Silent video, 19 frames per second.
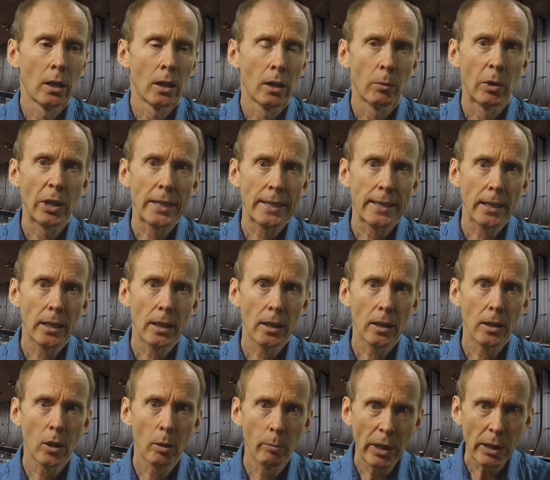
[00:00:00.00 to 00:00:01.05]
Because
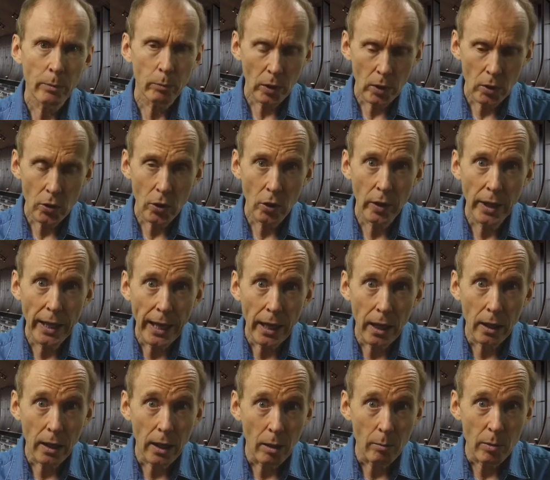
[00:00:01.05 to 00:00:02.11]
commitment to the
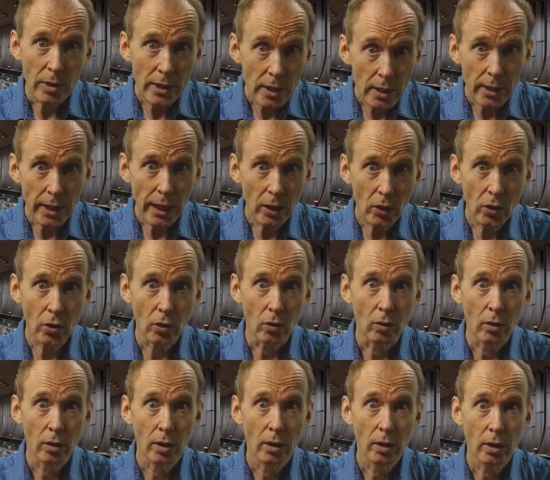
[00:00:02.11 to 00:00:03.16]
outcome is
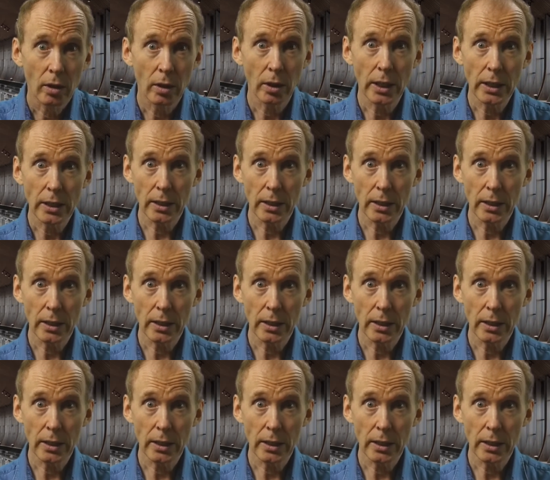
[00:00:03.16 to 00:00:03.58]
essential. You need to